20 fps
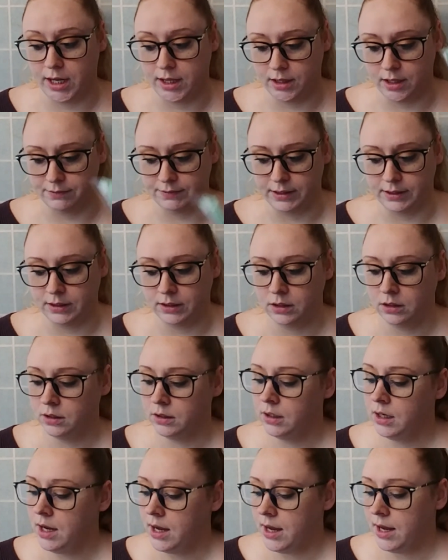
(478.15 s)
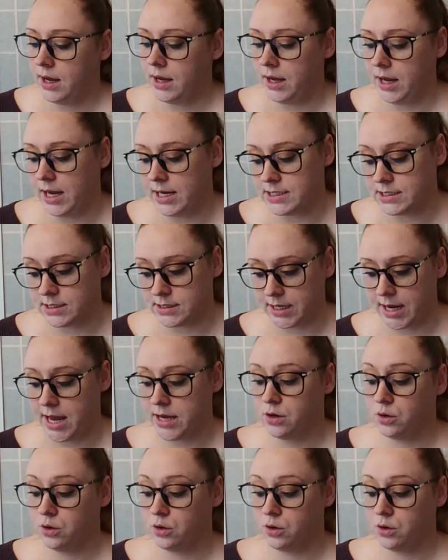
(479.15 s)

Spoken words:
I love it. And since I had